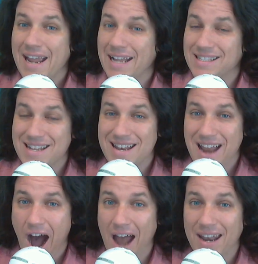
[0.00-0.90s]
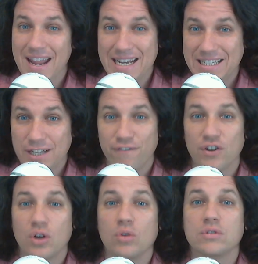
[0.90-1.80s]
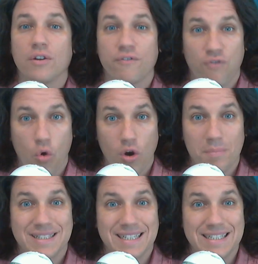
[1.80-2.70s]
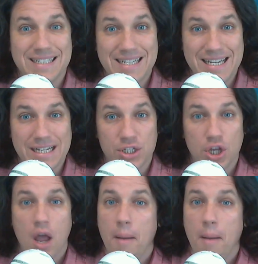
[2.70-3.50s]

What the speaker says: It's not a difficult form to teach,